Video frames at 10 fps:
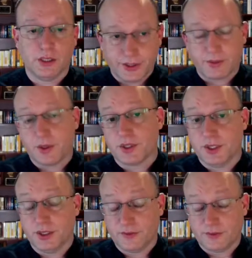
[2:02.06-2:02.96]
this
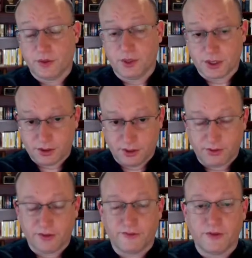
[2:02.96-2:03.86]
person, and of course,
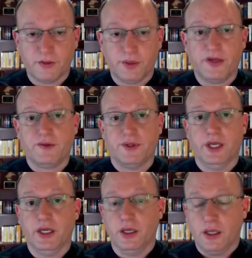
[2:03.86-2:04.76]
confirmed after
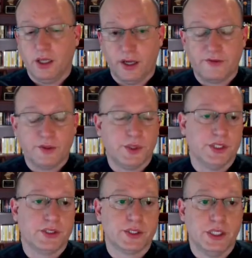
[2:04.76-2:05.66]
that, everyone
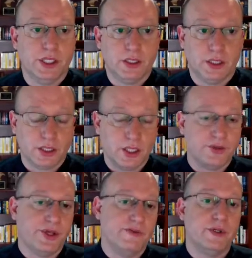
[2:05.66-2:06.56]
else that
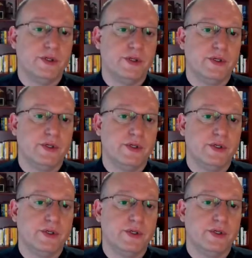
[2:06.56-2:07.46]
got that variant
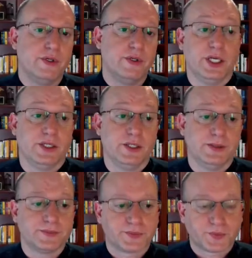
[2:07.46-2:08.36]
was
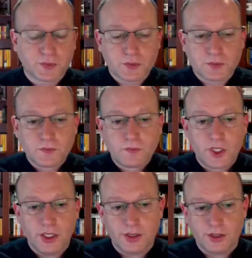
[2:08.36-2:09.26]
protected.
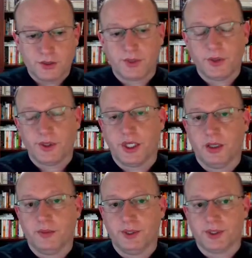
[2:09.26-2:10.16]
And this is really what
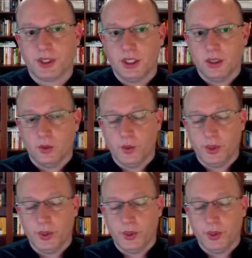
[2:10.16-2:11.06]
happens
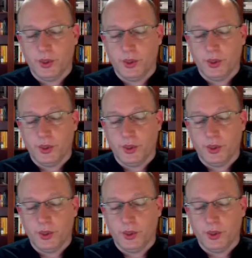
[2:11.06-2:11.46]
when